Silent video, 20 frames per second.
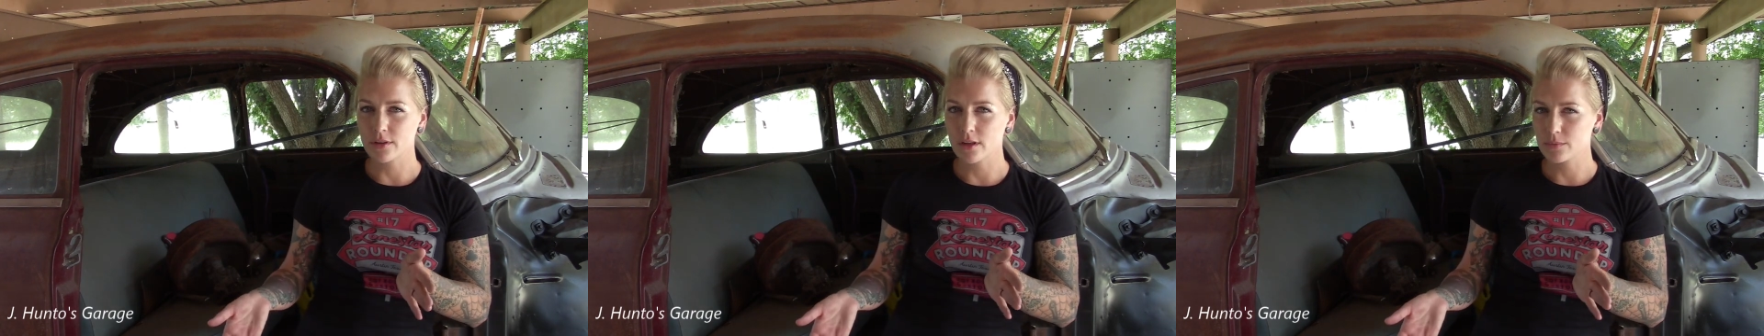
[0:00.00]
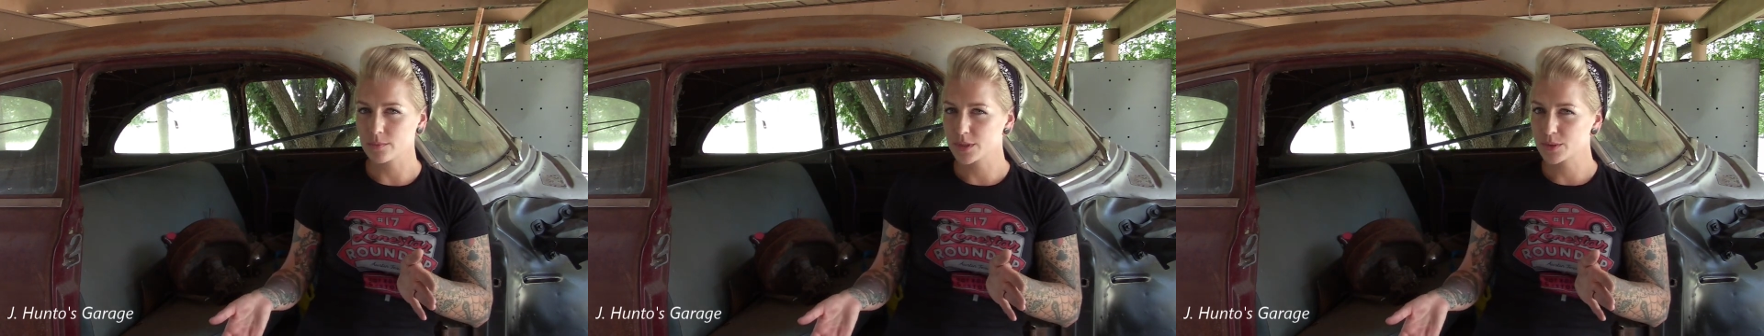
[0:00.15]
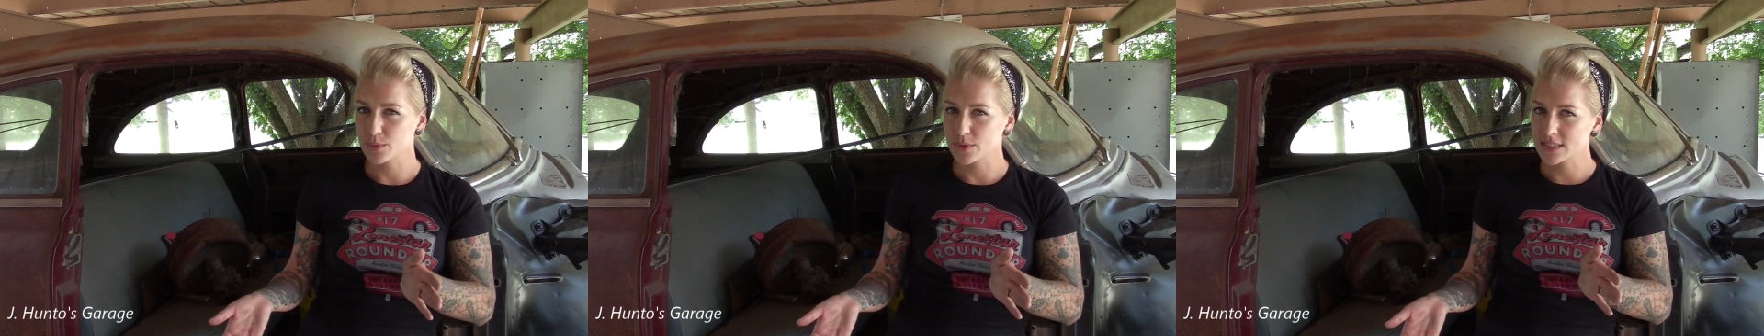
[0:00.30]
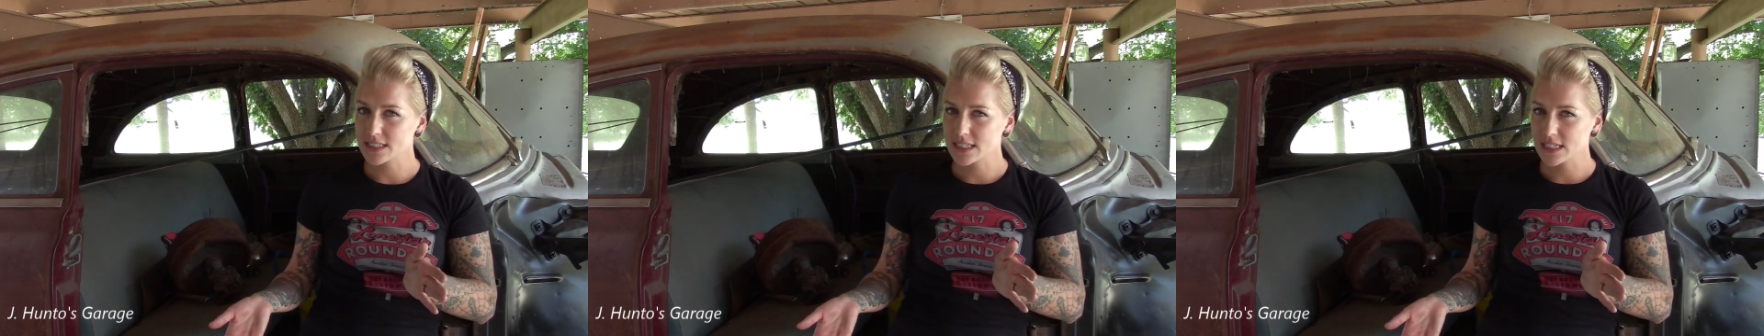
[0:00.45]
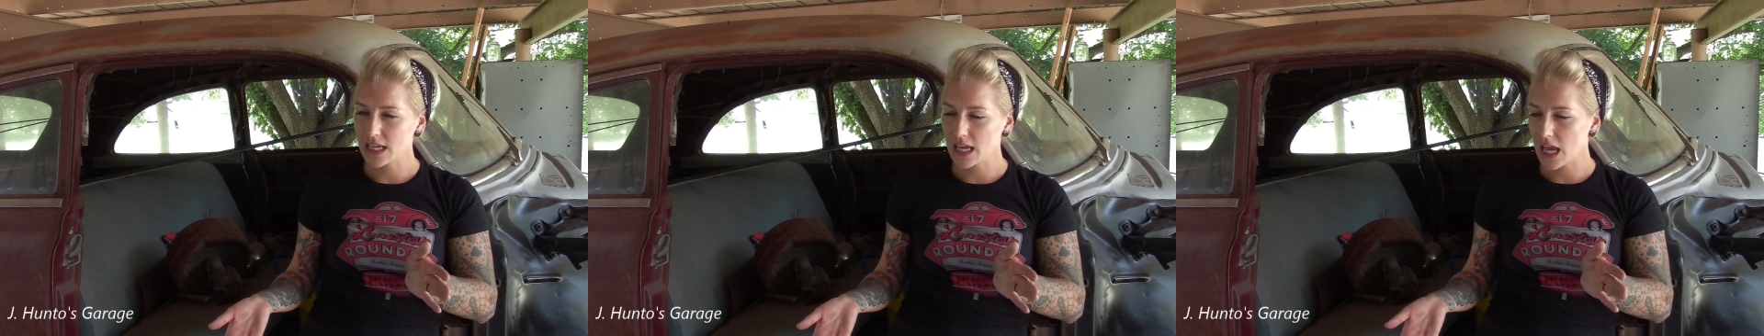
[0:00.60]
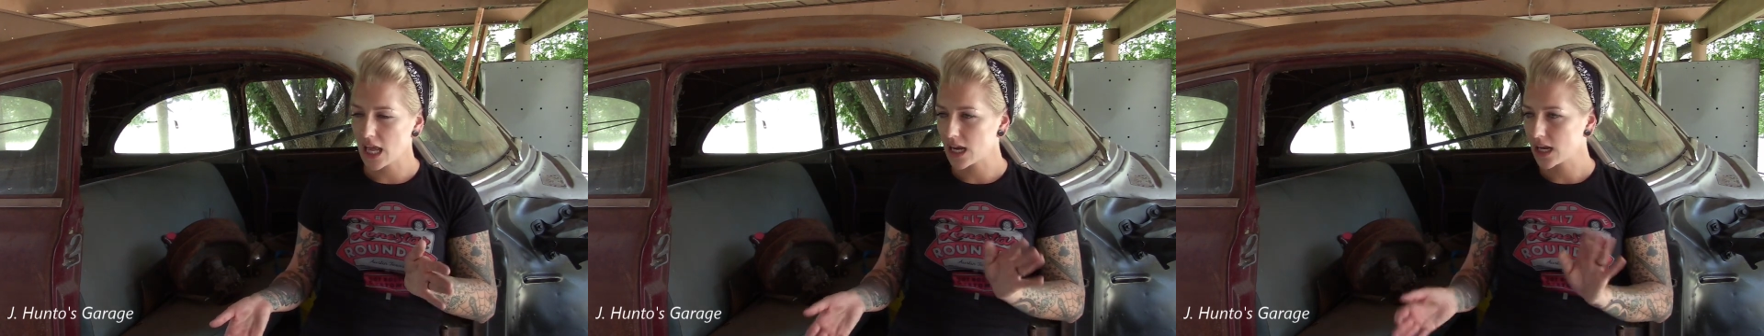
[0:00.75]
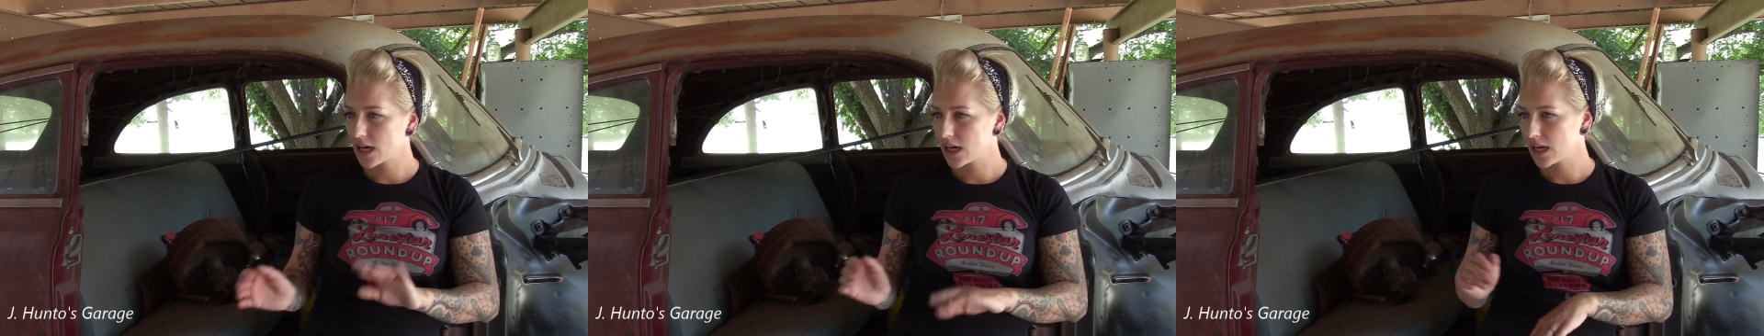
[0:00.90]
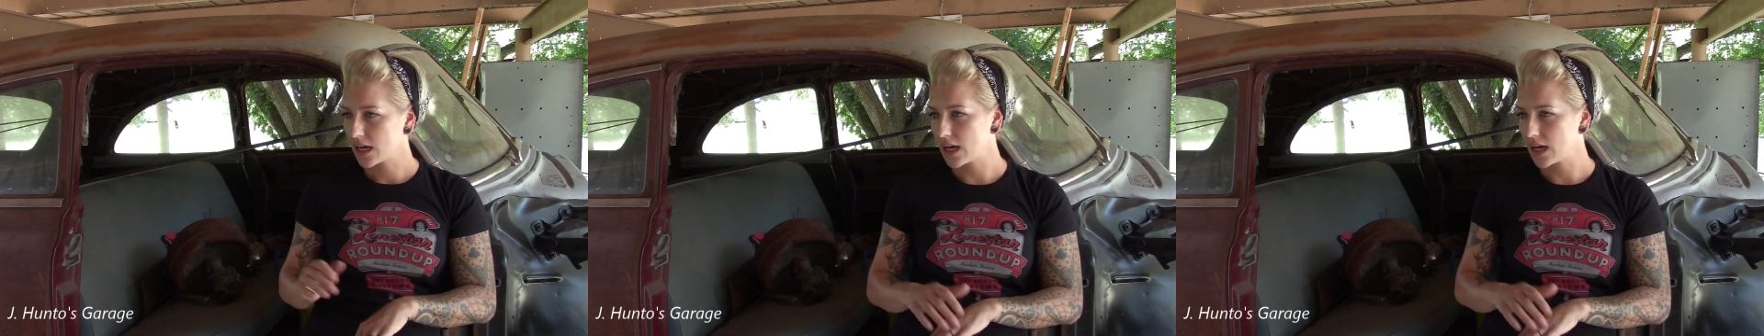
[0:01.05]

on which ones to get.